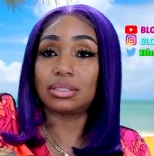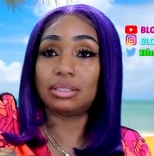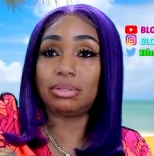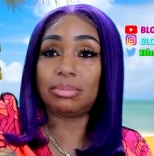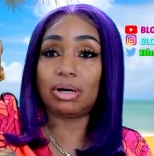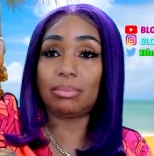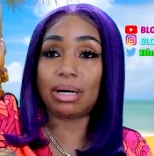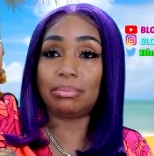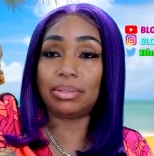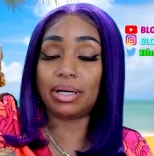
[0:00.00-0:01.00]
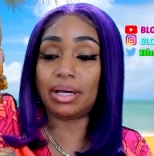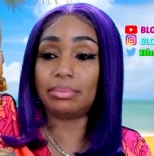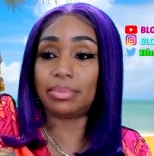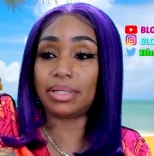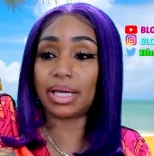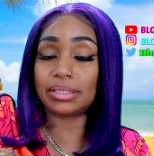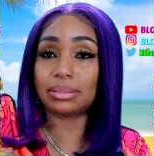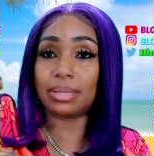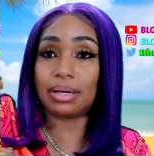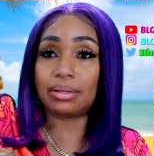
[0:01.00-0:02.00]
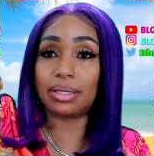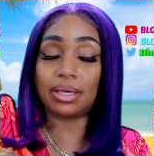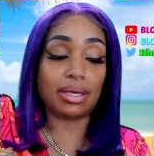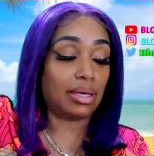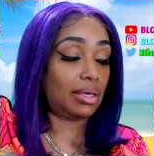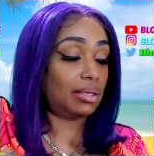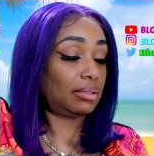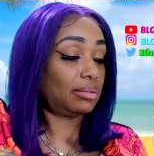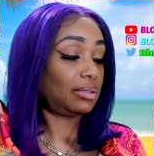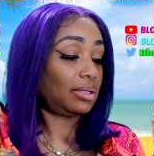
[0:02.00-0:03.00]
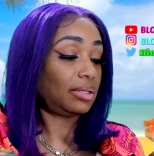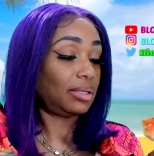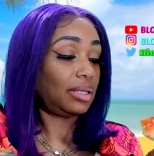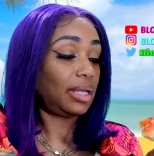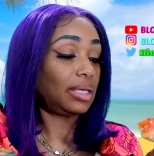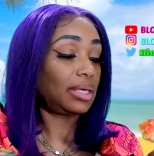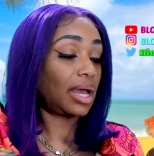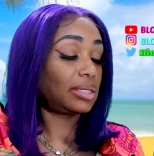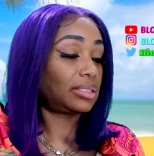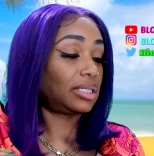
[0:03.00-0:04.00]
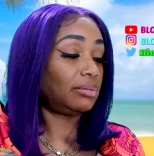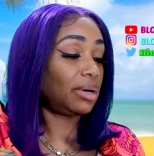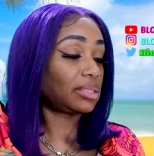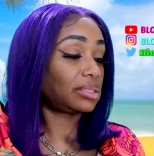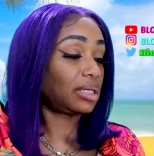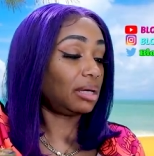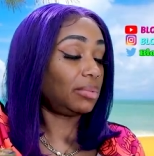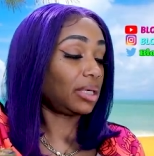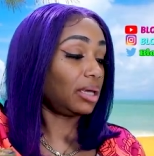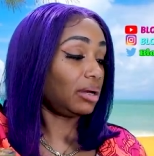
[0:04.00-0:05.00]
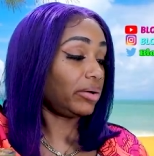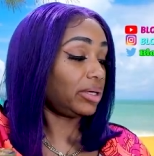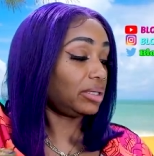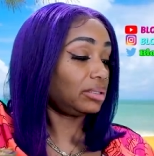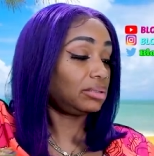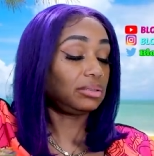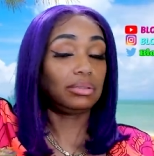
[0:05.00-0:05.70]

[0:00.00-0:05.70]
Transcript: little bit on my butt, but that's about it. It ain't gaining in my stomach area.